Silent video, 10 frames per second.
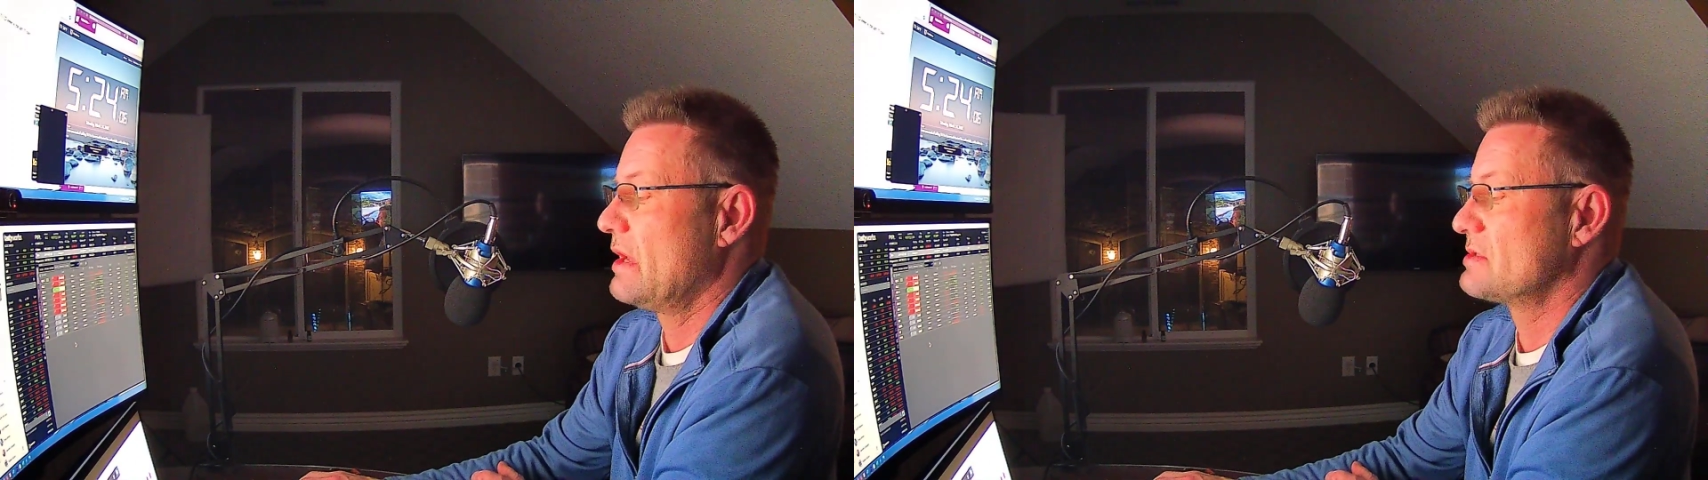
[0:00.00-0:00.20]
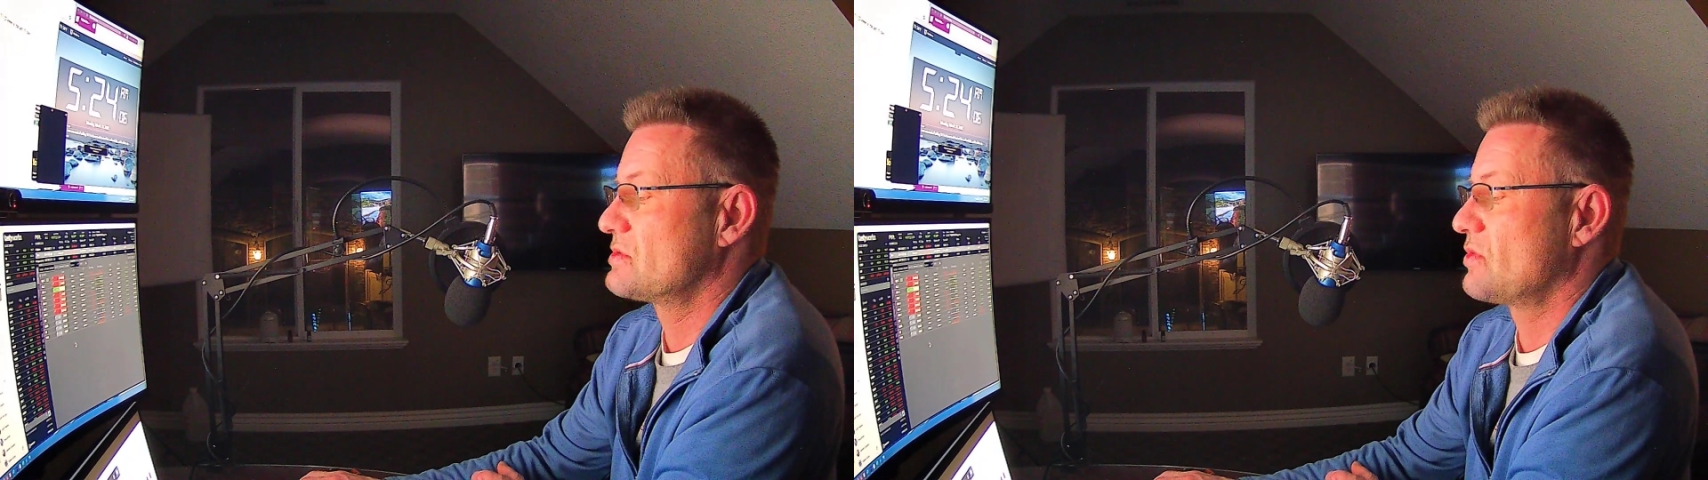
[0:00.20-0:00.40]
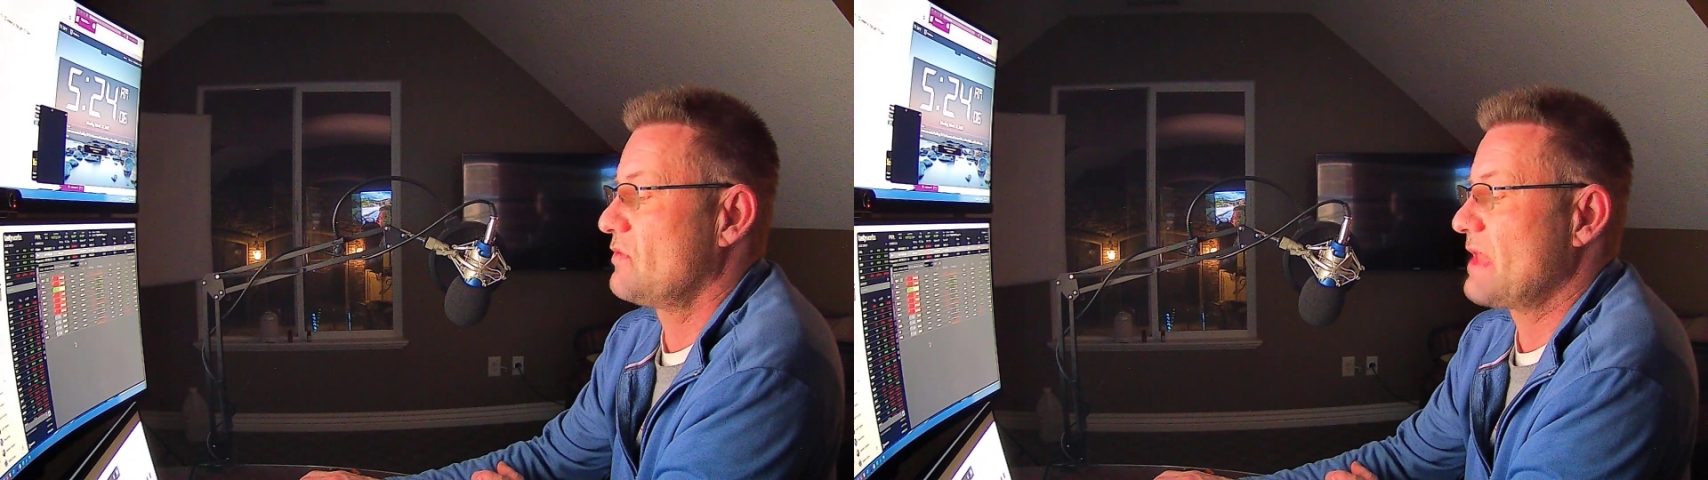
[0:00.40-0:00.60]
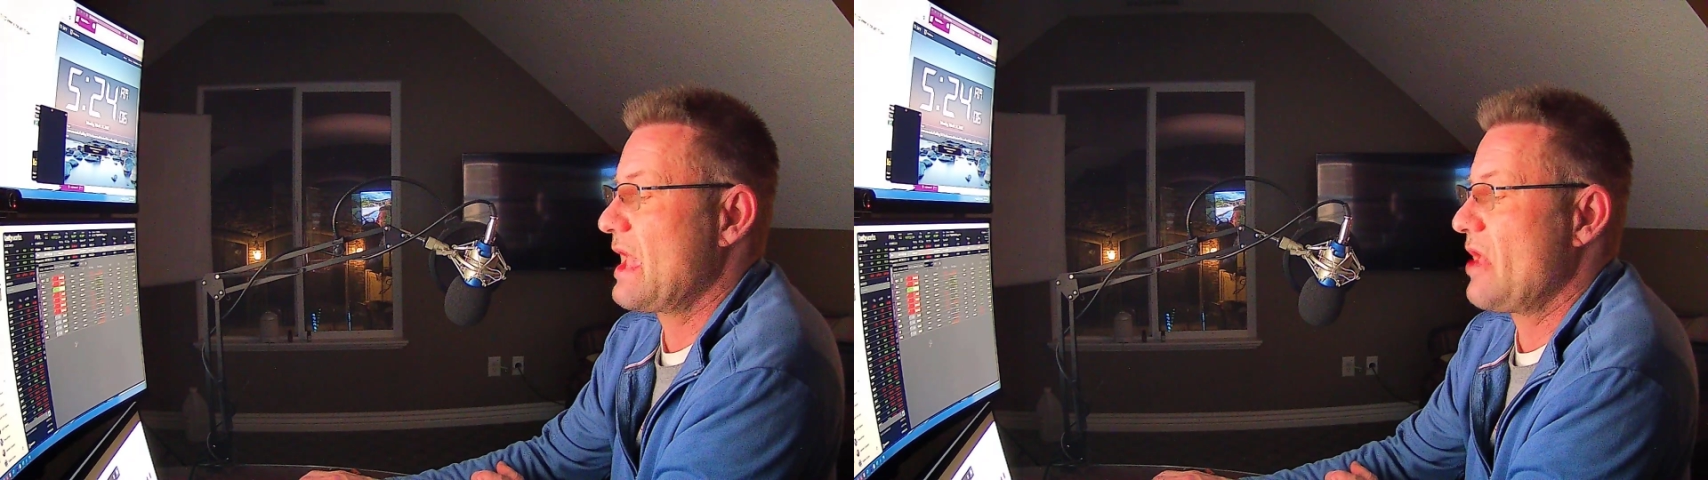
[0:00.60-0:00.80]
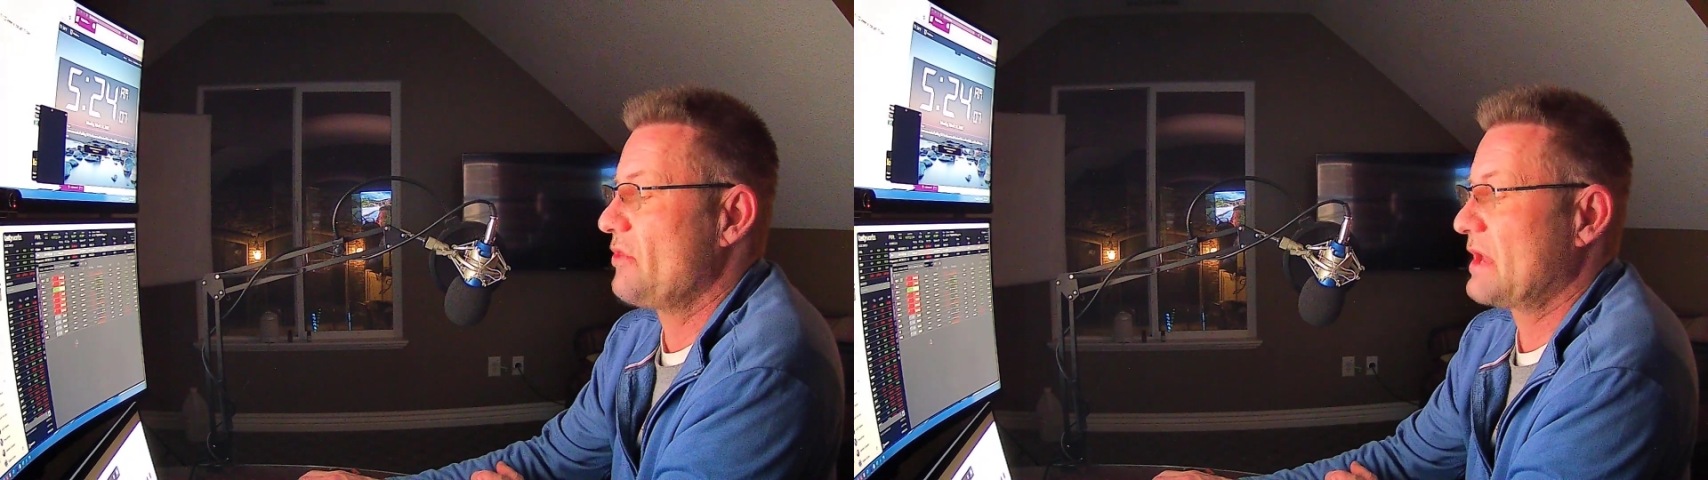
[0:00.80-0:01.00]
sort of the
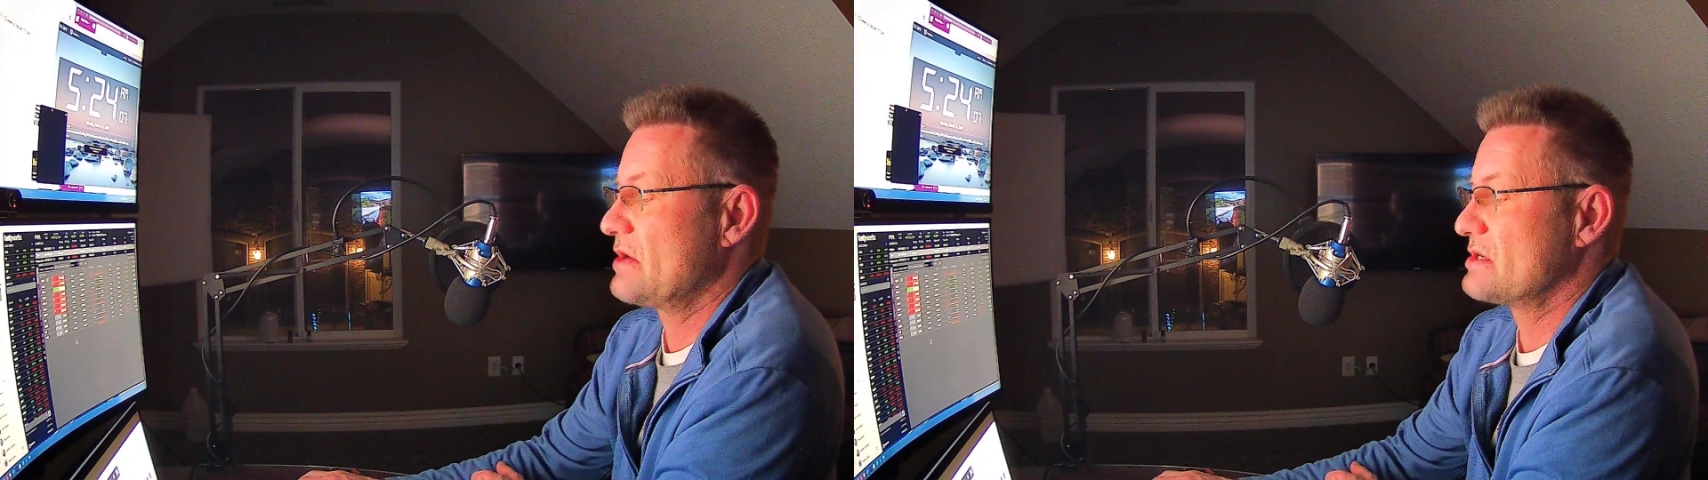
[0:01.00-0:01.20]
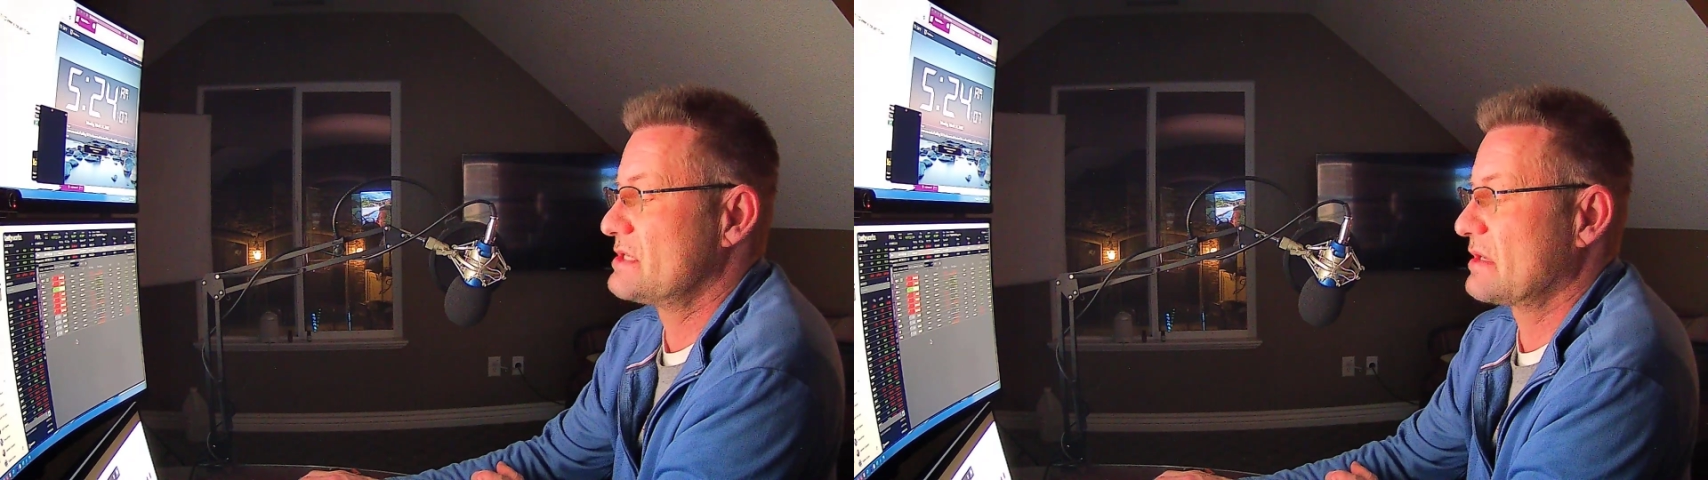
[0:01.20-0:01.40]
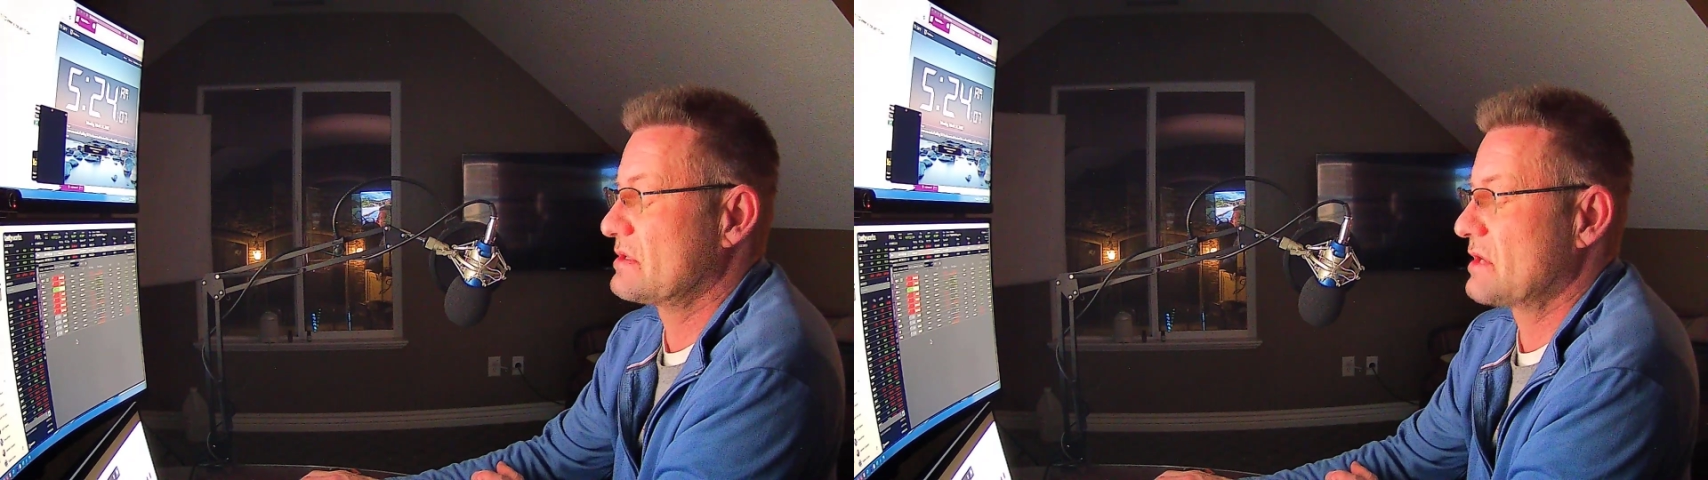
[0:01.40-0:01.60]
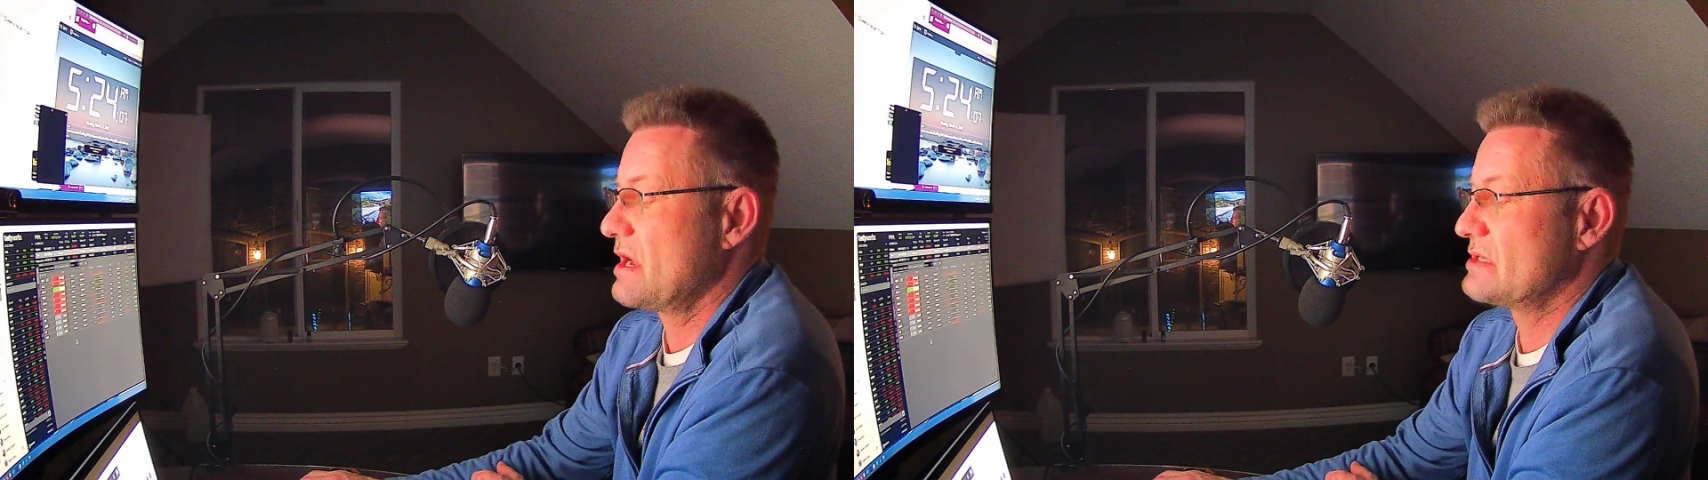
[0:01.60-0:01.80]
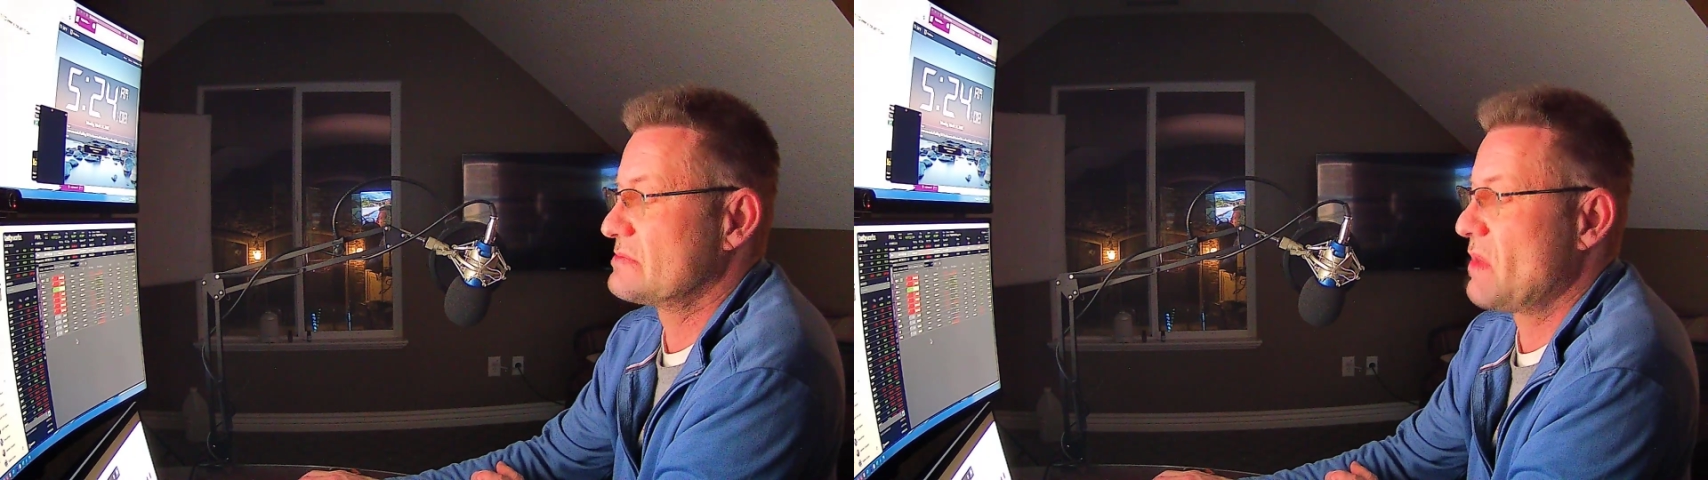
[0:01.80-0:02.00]
healthcare sector
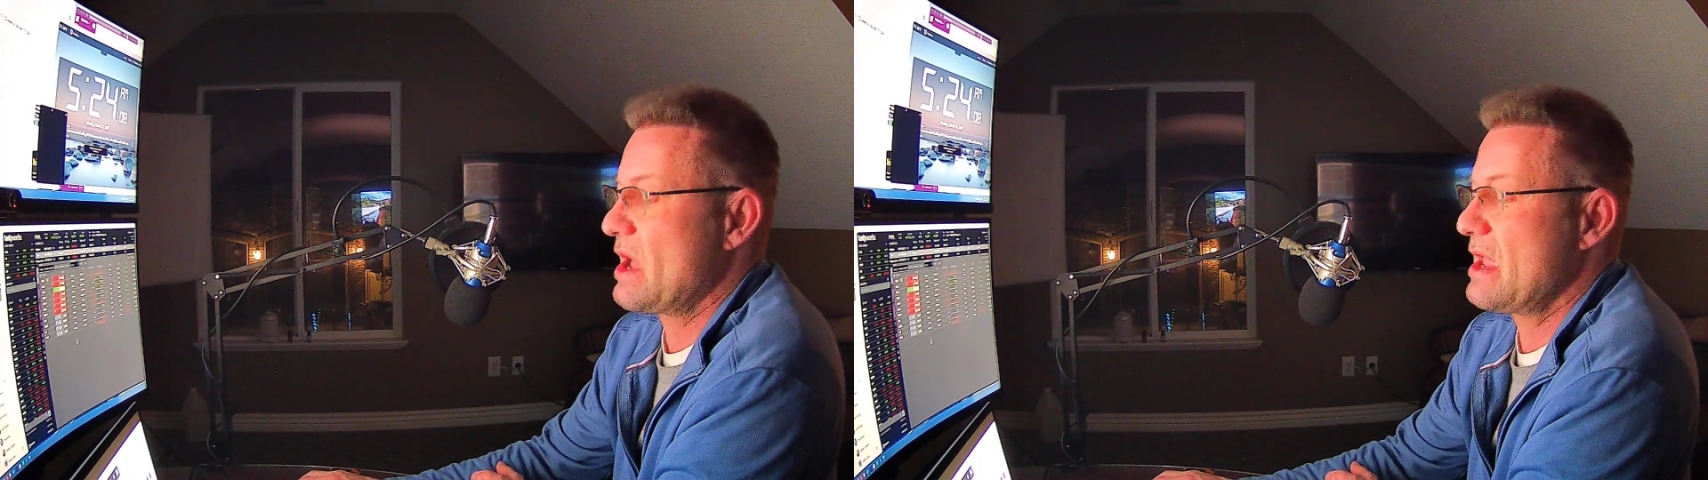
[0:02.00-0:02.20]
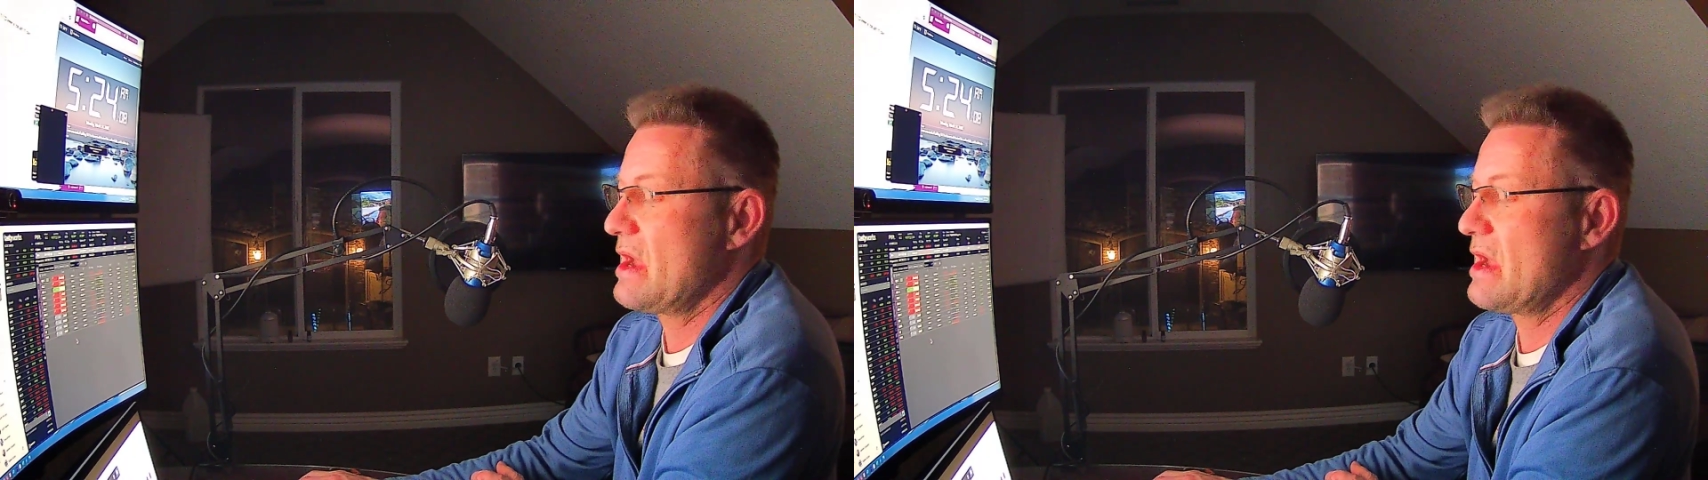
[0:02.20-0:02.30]
as my